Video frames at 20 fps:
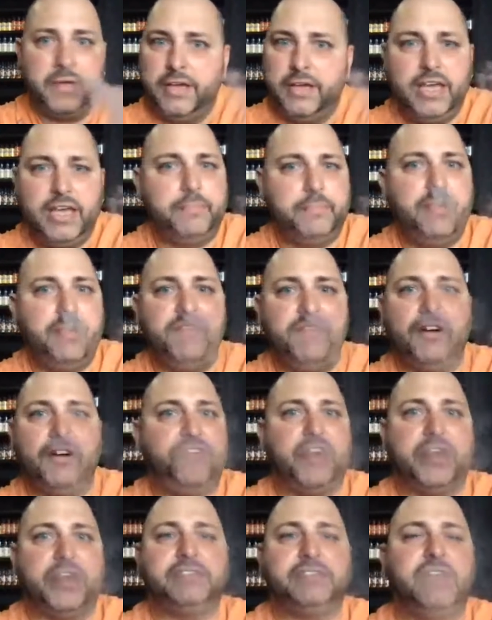Yeah, I'm even on
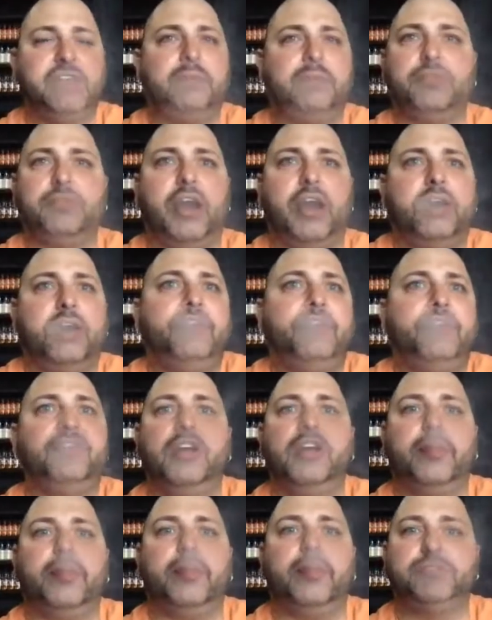fucking Tumblr. I don't even
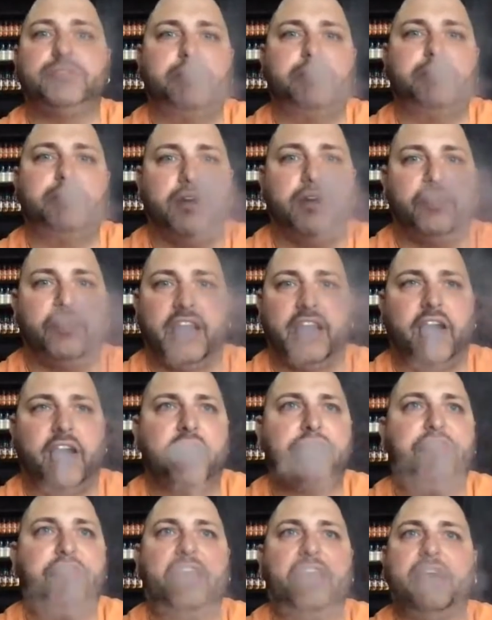know what I'm doing over there.
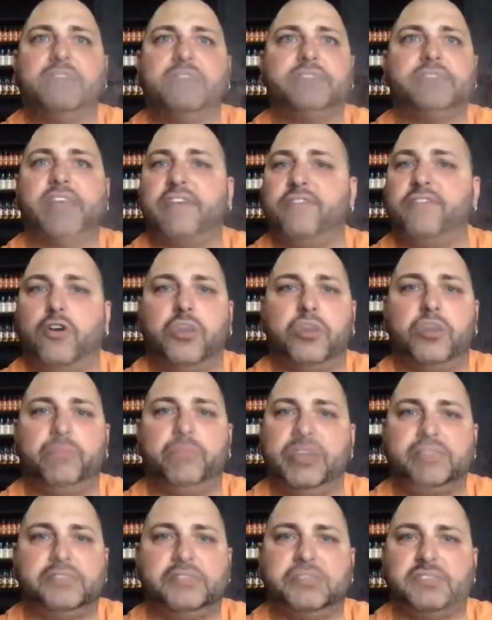I think I just have
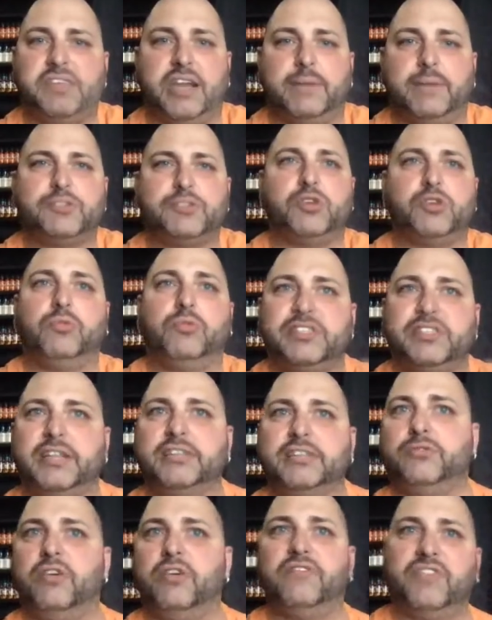automation set up. So once I
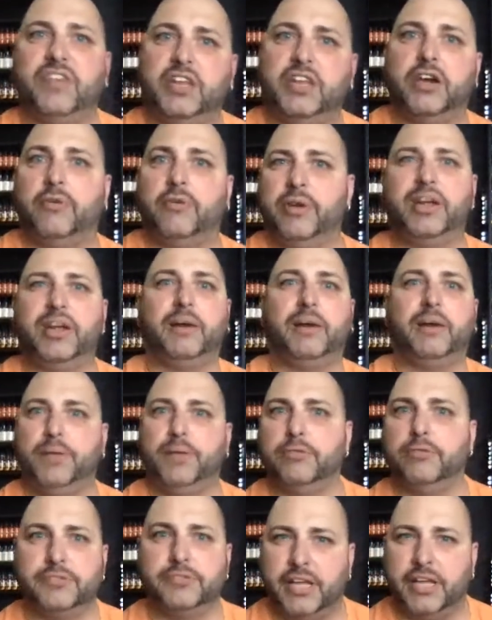do a video, it
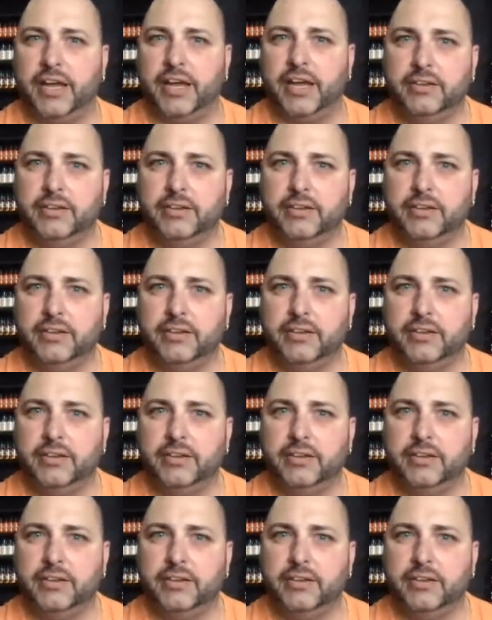uploads that.